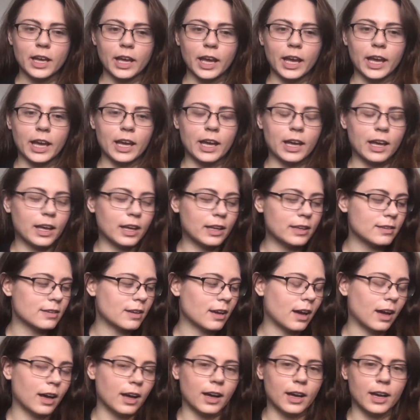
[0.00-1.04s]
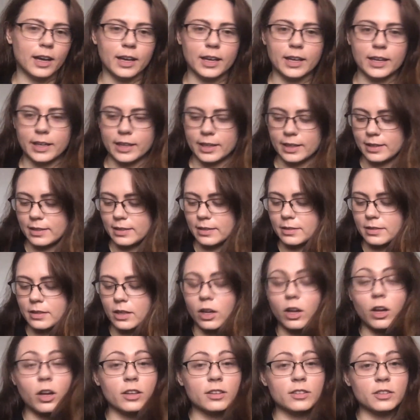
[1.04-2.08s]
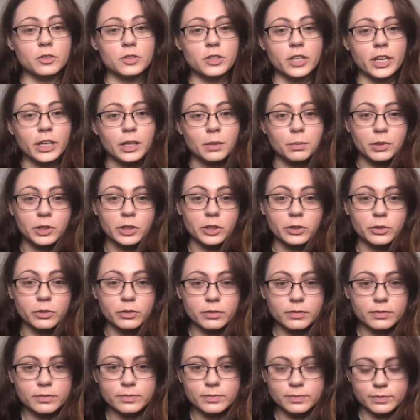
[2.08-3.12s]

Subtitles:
and I also take a balloon.